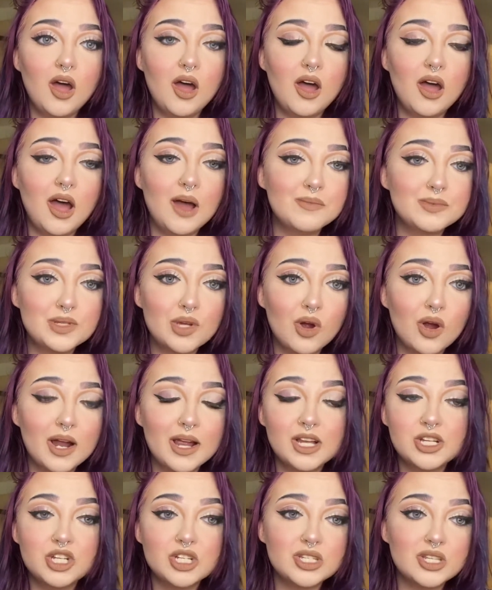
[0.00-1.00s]
I'm
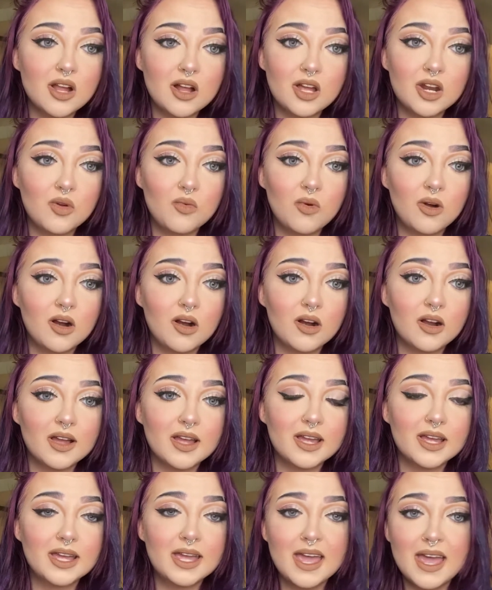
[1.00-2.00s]
sorry, it's just not gonna
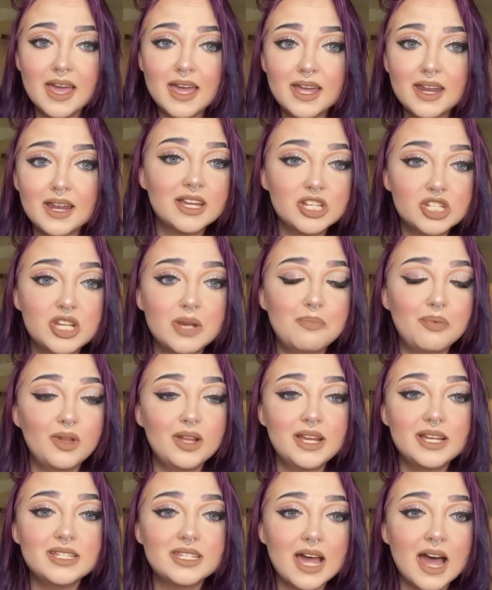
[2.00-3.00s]
work. Can she
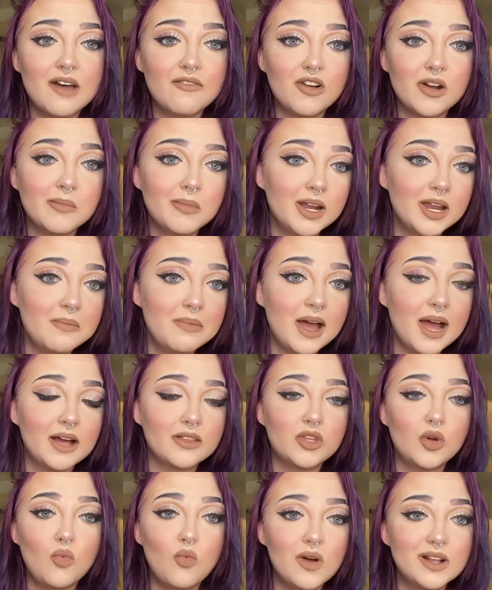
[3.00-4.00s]
please have her money
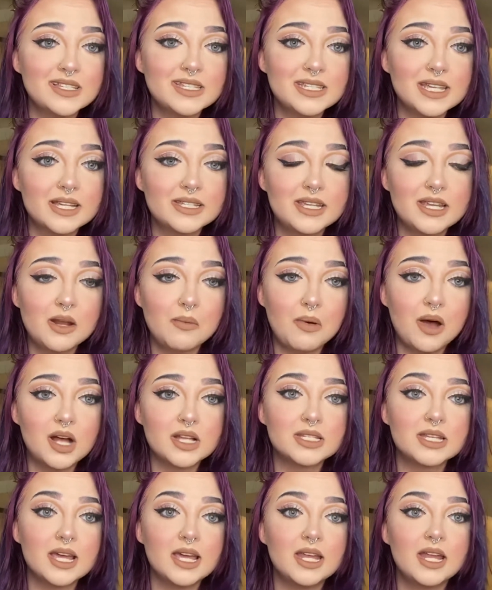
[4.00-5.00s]
back, the $160
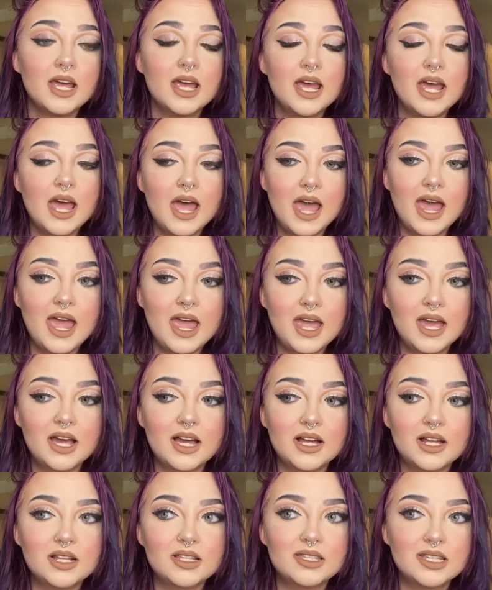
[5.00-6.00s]
deposit
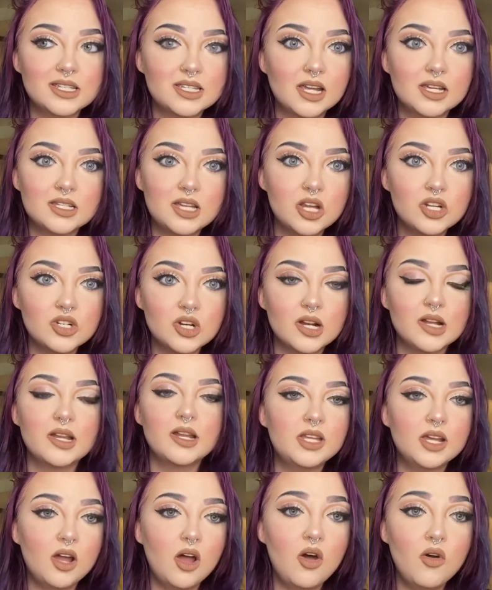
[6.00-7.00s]
and the
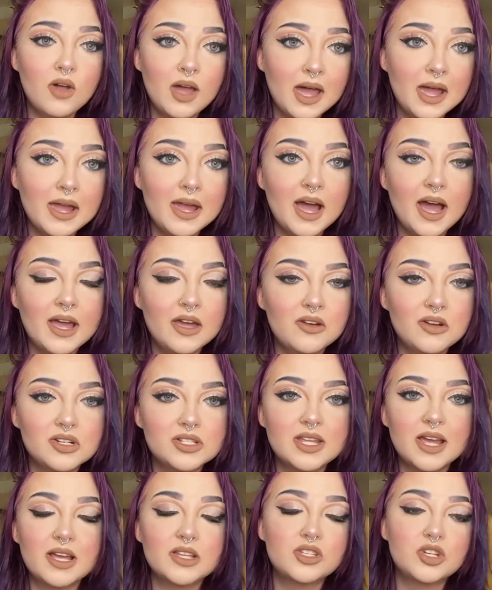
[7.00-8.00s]
$600? Like, okay, I
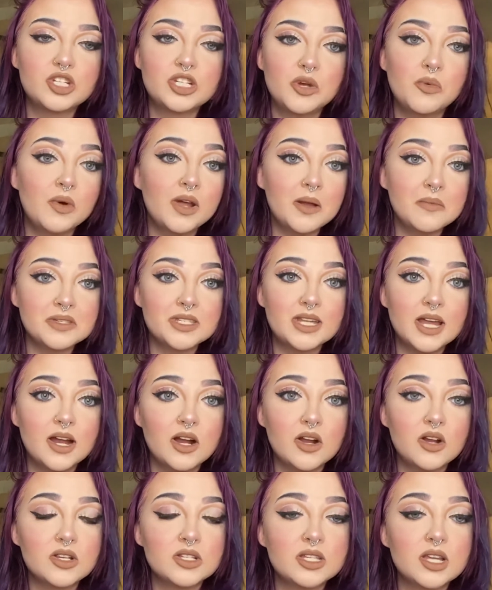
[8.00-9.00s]
understand. So she went
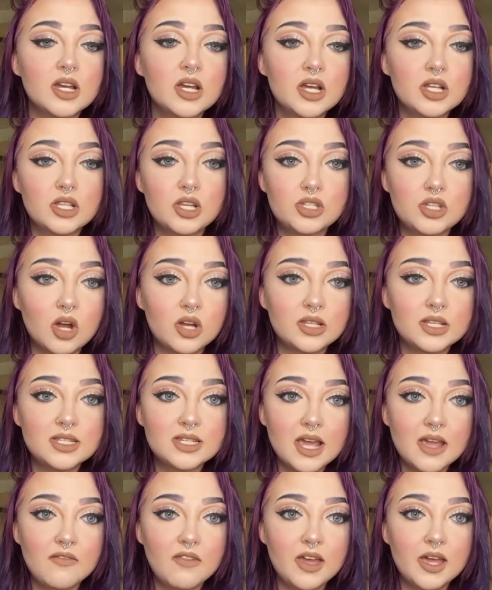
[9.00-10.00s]
upstairs to talk to
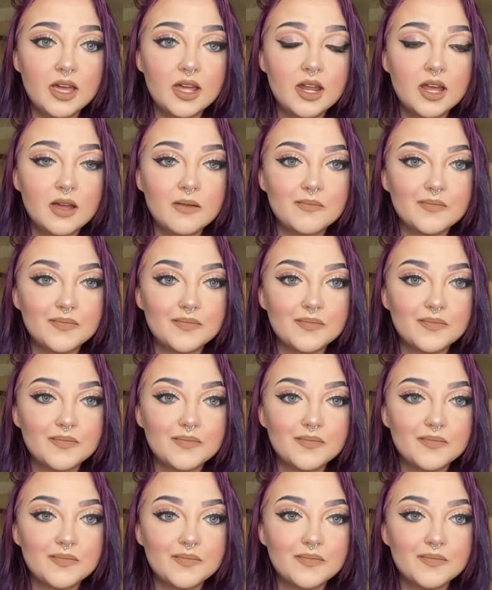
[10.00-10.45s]
David.